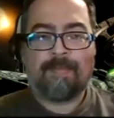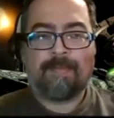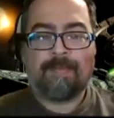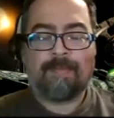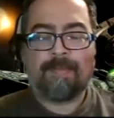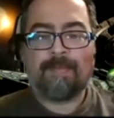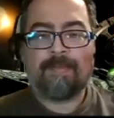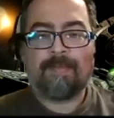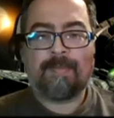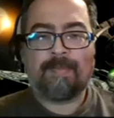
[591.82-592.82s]

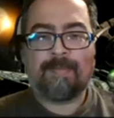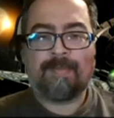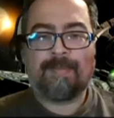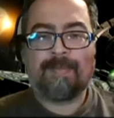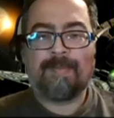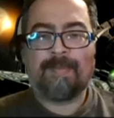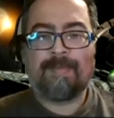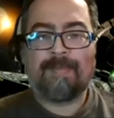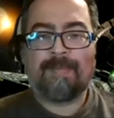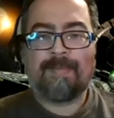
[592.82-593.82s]

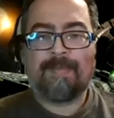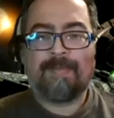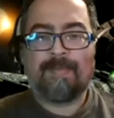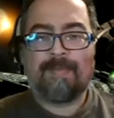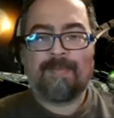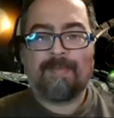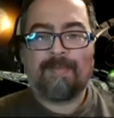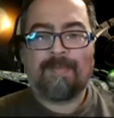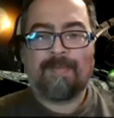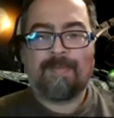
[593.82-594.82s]

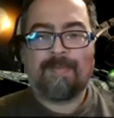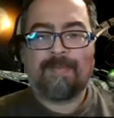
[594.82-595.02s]
The person shown says nothing.